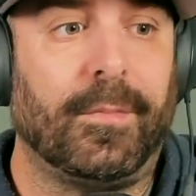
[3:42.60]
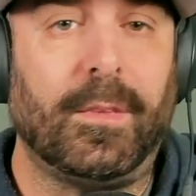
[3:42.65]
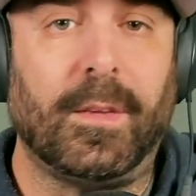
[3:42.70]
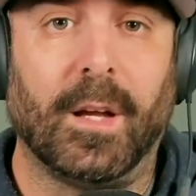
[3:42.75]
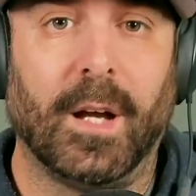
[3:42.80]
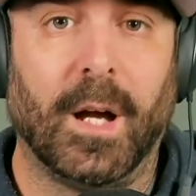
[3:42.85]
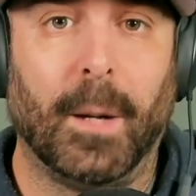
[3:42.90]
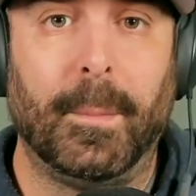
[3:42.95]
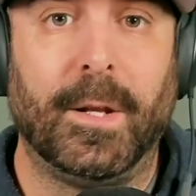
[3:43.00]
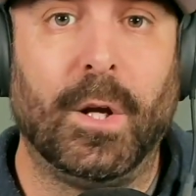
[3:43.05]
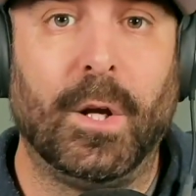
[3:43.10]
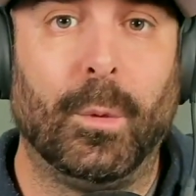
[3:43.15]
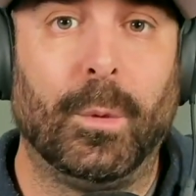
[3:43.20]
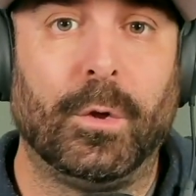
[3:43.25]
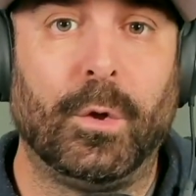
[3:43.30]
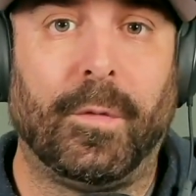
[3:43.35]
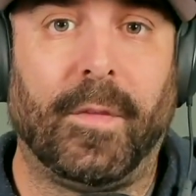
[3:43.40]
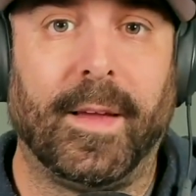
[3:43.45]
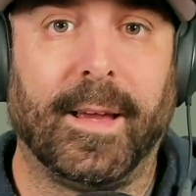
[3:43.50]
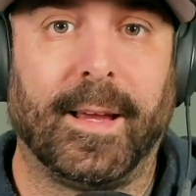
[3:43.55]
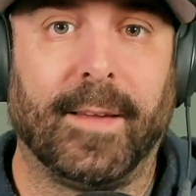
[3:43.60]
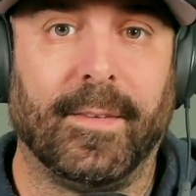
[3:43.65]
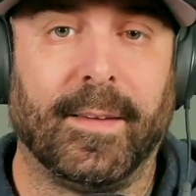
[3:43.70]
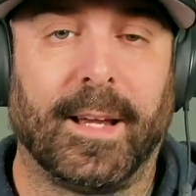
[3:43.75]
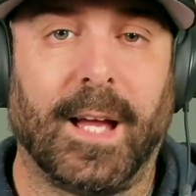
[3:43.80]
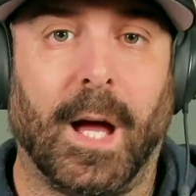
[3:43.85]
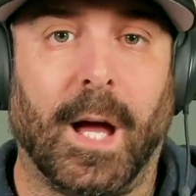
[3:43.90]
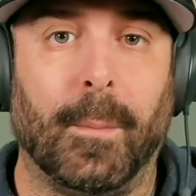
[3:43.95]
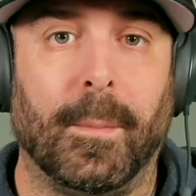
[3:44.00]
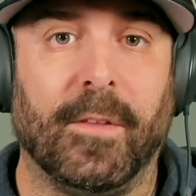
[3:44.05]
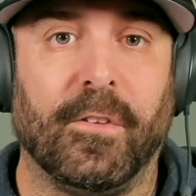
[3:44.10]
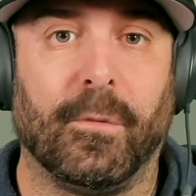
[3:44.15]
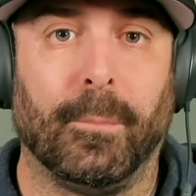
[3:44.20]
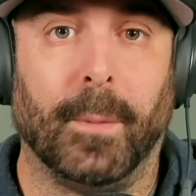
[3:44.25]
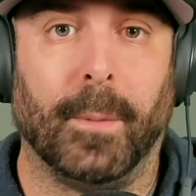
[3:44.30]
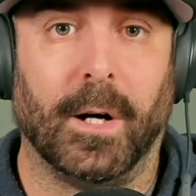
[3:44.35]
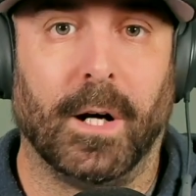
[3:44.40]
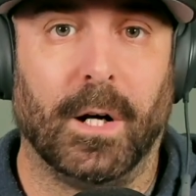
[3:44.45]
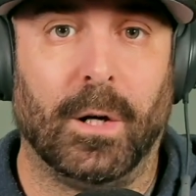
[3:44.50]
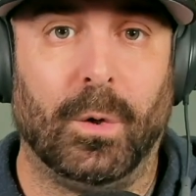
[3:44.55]
let me know what you think in the comments
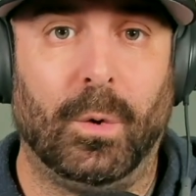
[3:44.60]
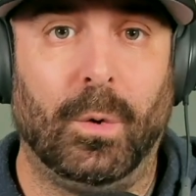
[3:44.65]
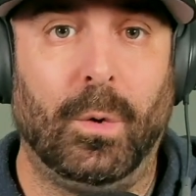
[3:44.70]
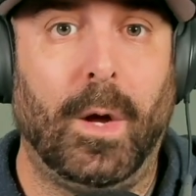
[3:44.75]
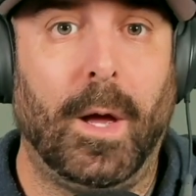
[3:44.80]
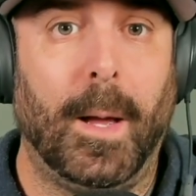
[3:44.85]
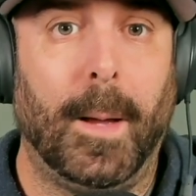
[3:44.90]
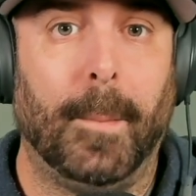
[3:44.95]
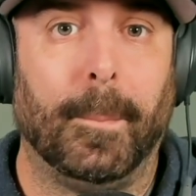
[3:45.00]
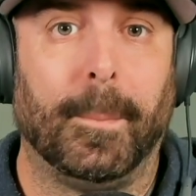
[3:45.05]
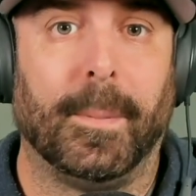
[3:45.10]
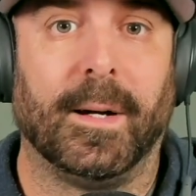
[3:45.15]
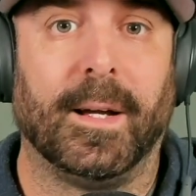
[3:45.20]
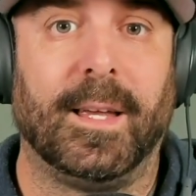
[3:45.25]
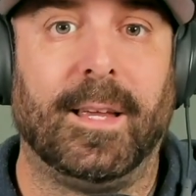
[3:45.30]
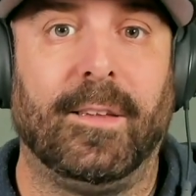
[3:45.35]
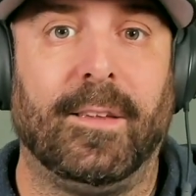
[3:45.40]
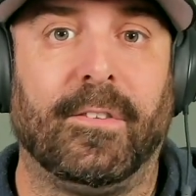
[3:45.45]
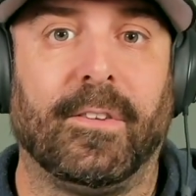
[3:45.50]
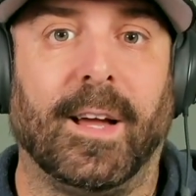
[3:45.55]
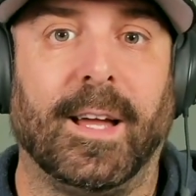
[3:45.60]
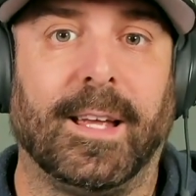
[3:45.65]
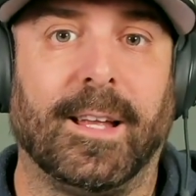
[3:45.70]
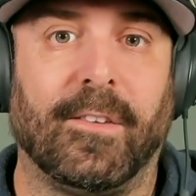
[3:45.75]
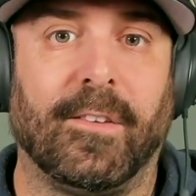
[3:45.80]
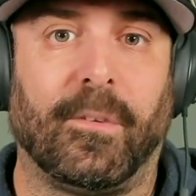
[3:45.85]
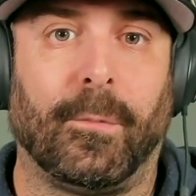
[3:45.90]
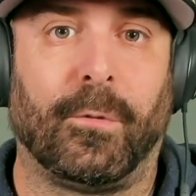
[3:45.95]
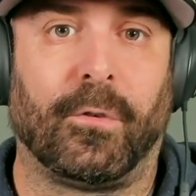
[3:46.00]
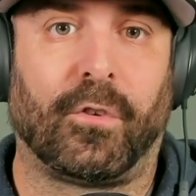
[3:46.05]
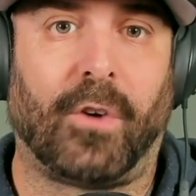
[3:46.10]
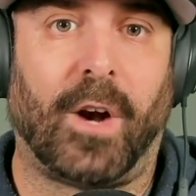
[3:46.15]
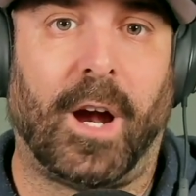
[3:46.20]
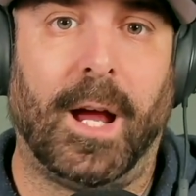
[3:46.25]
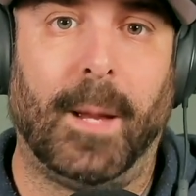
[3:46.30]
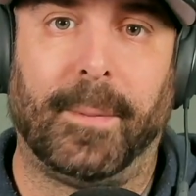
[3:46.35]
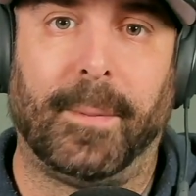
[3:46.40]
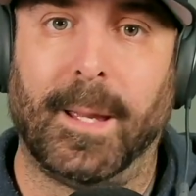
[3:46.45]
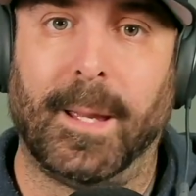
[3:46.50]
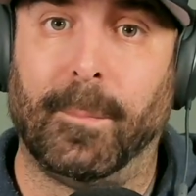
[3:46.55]
below. Please like and
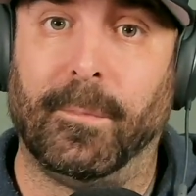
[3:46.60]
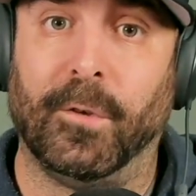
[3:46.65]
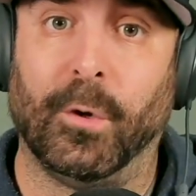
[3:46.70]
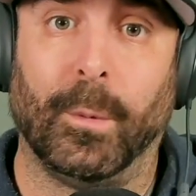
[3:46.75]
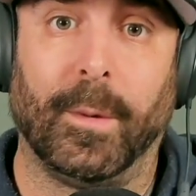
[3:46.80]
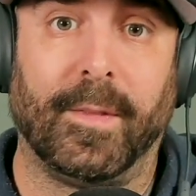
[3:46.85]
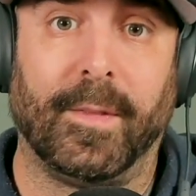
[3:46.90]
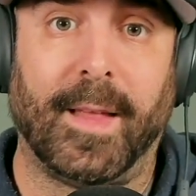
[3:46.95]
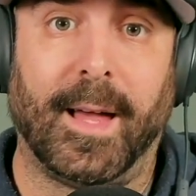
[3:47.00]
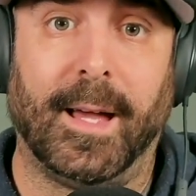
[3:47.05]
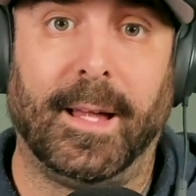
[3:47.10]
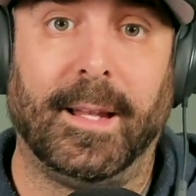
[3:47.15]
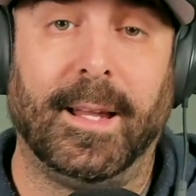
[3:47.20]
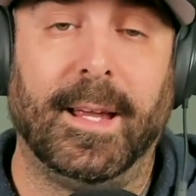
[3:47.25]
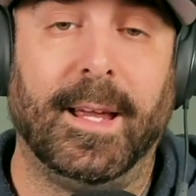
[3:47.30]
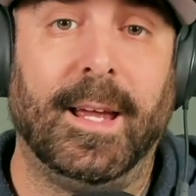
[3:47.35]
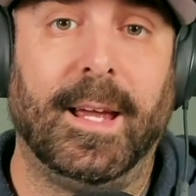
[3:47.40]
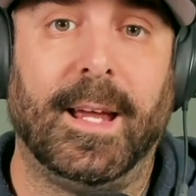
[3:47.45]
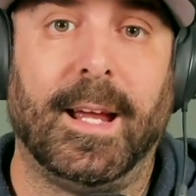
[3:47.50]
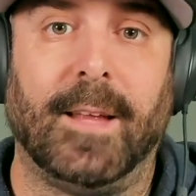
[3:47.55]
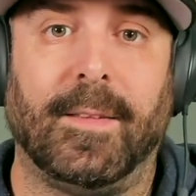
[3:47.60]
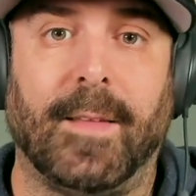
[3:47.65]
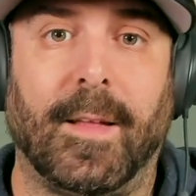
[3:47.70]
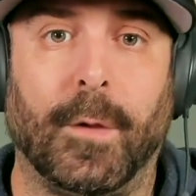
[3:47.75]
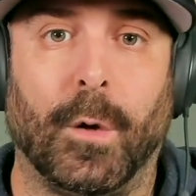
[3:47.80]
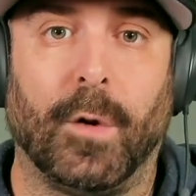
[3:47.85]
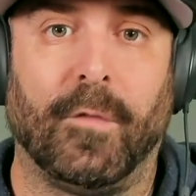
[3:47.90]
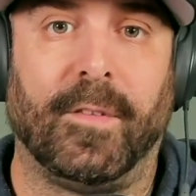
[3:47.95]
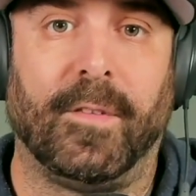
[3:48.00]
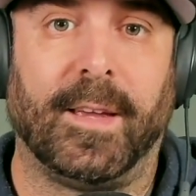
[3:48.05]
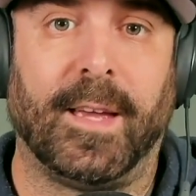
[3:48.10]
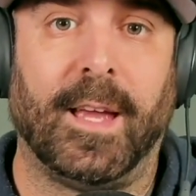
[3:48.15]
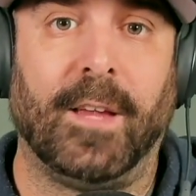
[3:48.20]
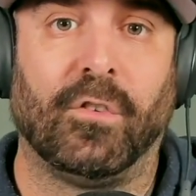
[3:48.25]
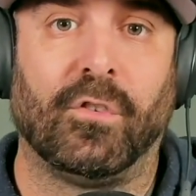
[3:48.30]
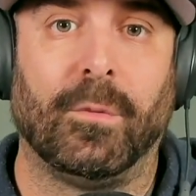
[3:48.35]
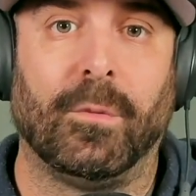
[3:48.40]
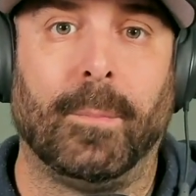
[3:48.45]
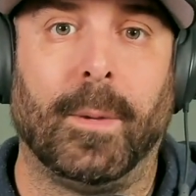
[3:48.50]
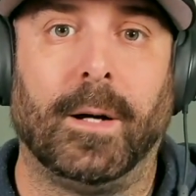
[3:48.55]
subscribe. Keep doing that. Hit that
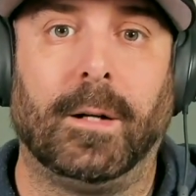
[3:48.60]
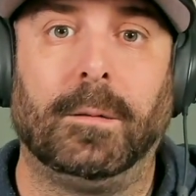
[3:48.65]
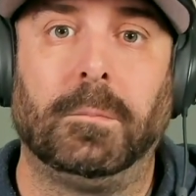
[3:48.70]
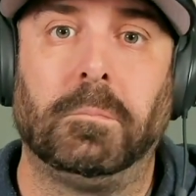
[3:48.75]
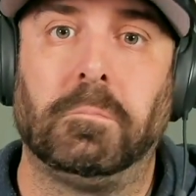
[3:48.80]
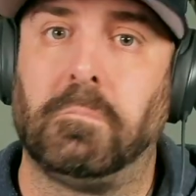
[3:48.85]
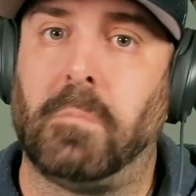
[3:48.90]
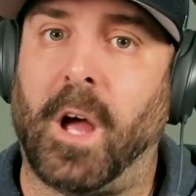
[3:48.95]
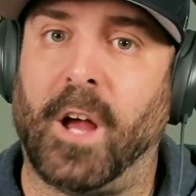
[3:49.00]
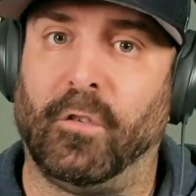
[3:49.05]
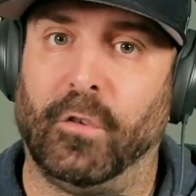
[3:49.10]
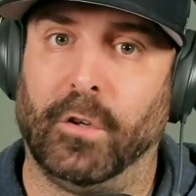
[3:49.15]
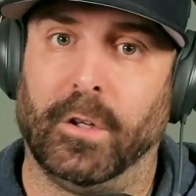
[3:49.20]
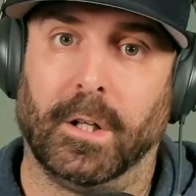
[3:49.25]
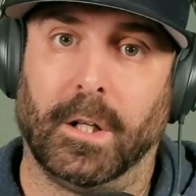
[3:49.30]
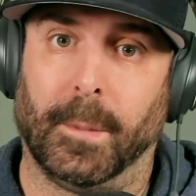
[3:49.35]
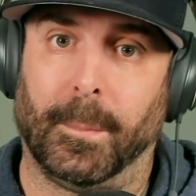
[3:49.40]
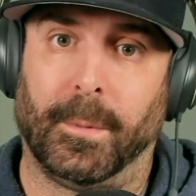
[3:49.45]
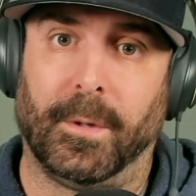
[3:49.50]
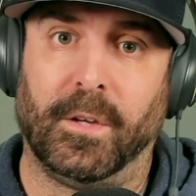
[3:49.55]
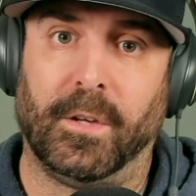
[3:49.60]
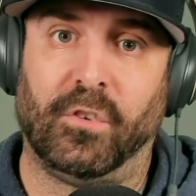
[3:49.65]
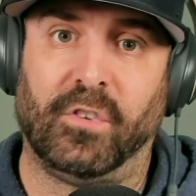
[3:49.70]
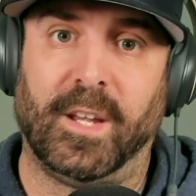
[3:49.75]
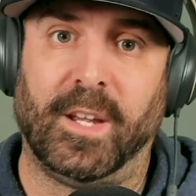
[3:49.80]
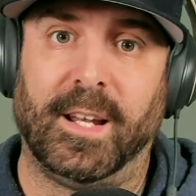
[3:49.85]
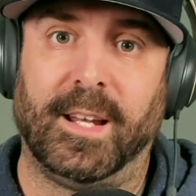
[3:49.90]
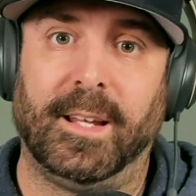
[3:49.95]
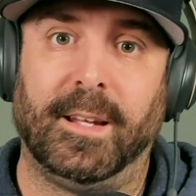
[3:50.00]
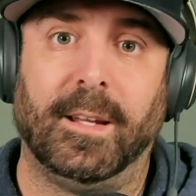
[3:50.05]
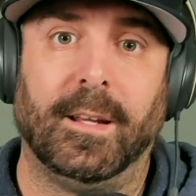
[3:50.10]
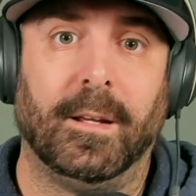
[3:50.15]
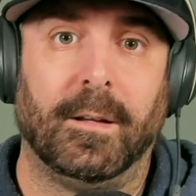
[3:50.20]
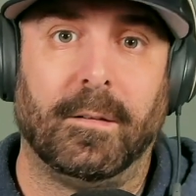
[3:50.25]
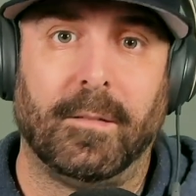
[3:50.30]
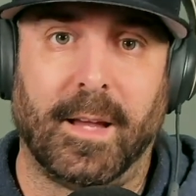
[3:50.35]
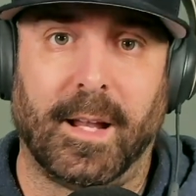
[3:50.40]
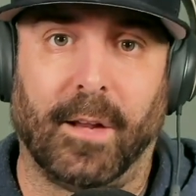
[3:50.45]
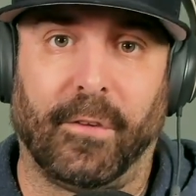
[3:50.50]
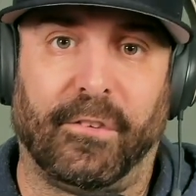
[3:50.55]
notification bell. I really appreciate it.
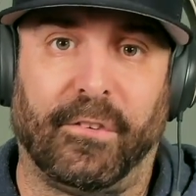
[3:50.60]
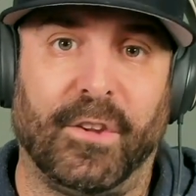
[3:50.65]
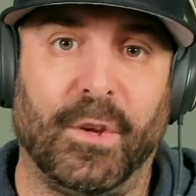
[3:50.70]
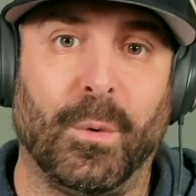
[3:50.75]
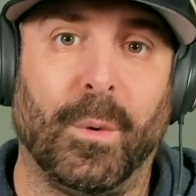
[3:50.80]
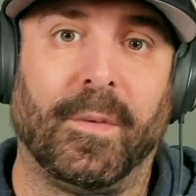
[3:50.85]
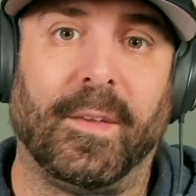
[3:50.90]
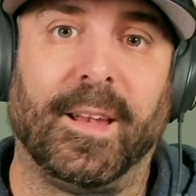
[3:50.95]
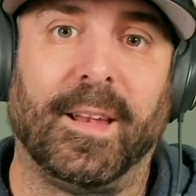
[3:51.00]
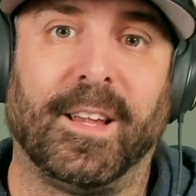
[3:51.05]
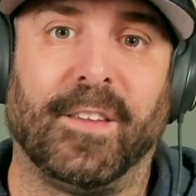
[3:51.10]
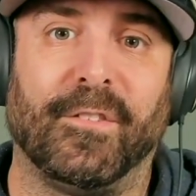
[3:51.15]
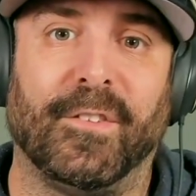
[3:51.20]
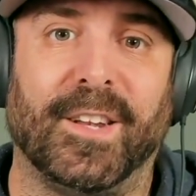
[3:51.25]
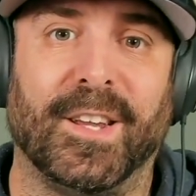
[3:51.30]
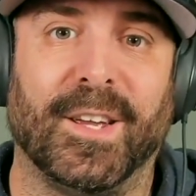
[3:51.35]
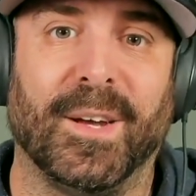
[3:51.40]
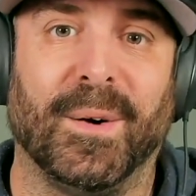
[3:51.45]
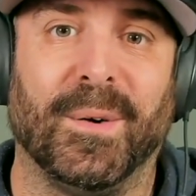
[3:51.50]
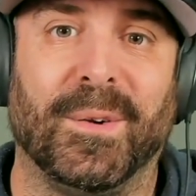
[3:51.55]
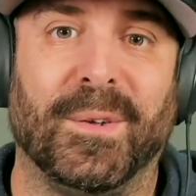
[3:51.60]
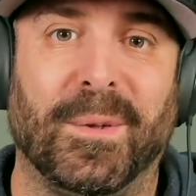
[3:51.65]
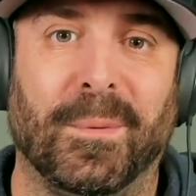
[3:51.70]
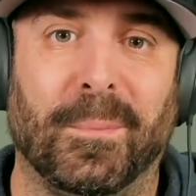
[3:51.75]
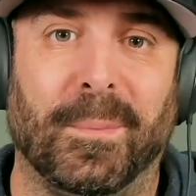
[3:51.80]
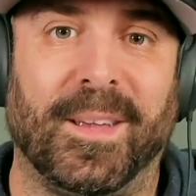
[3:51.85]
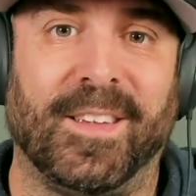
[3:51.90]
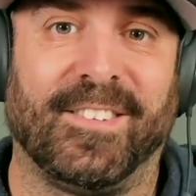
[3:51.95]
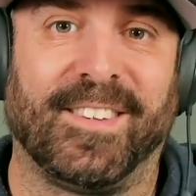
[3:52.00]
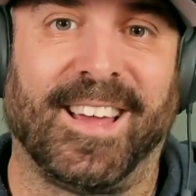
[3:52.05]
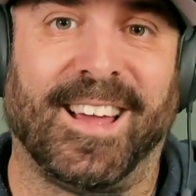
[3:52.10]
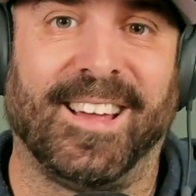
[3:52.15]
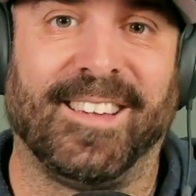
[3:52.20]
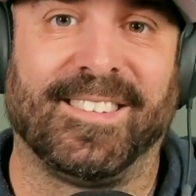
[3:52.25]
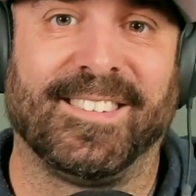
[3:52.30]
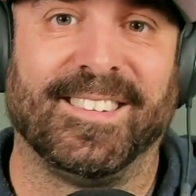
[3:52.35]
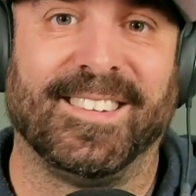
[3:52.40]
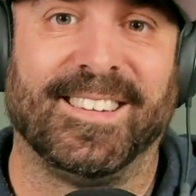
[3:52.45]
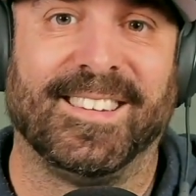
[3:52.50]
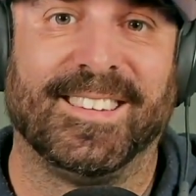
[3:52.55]
And I'll see you on the next video. Peace, guys.